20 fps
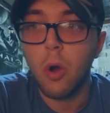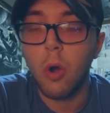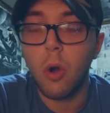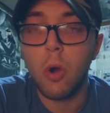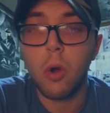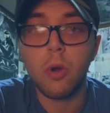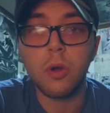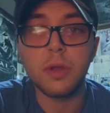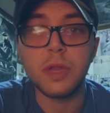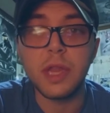
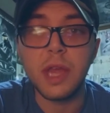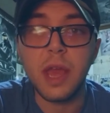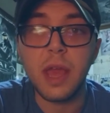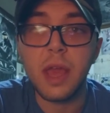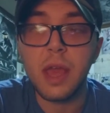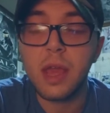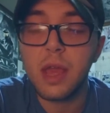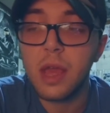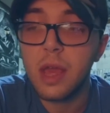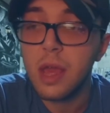hard
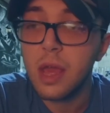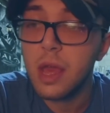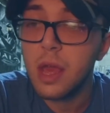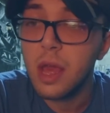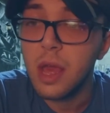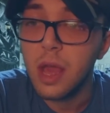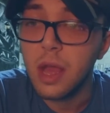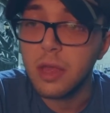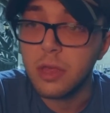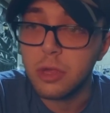day
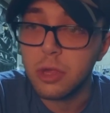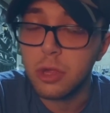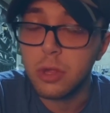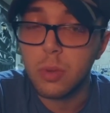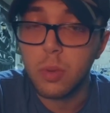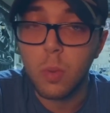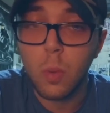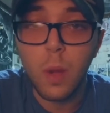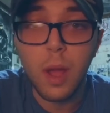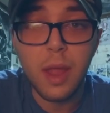and
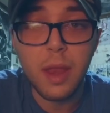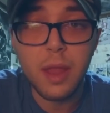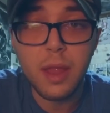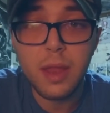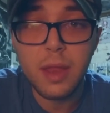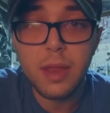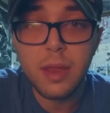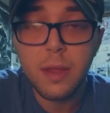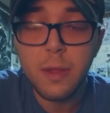sweated